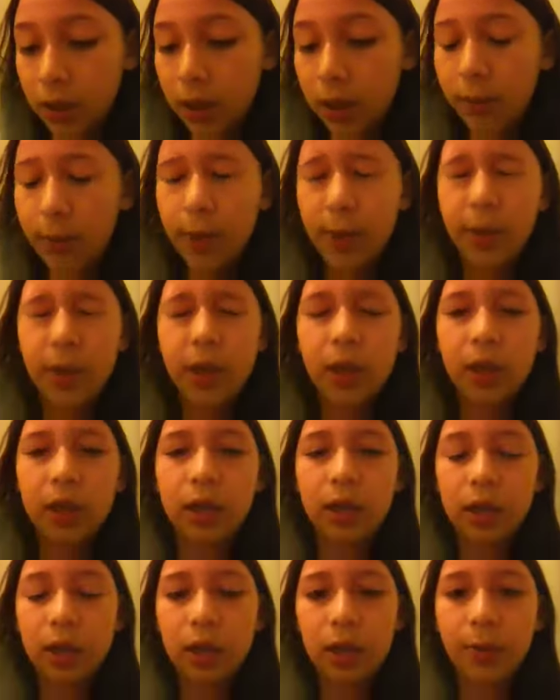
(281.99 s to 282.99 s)
I mean, a
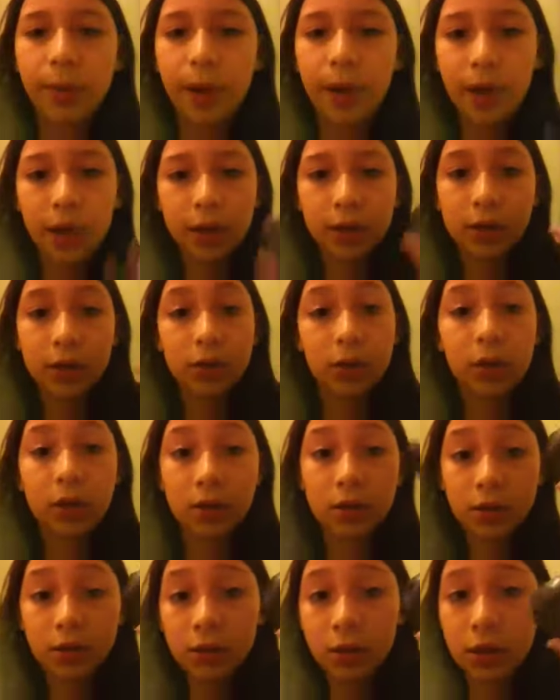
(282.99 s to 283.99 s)
good compact is
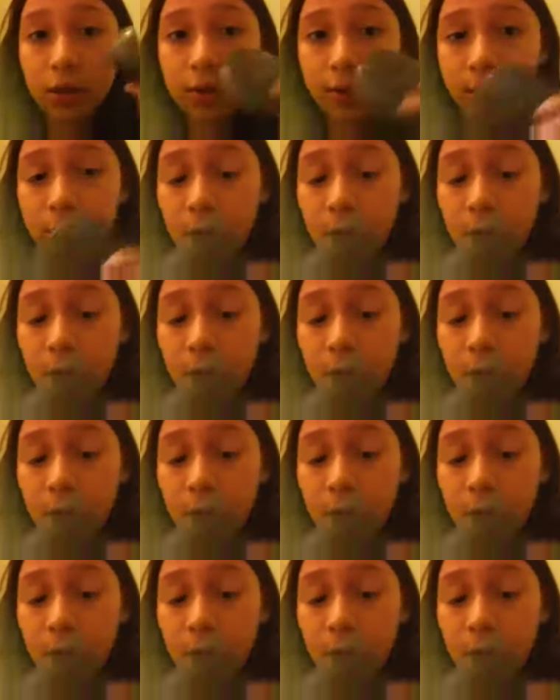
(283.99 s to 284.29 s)
also a good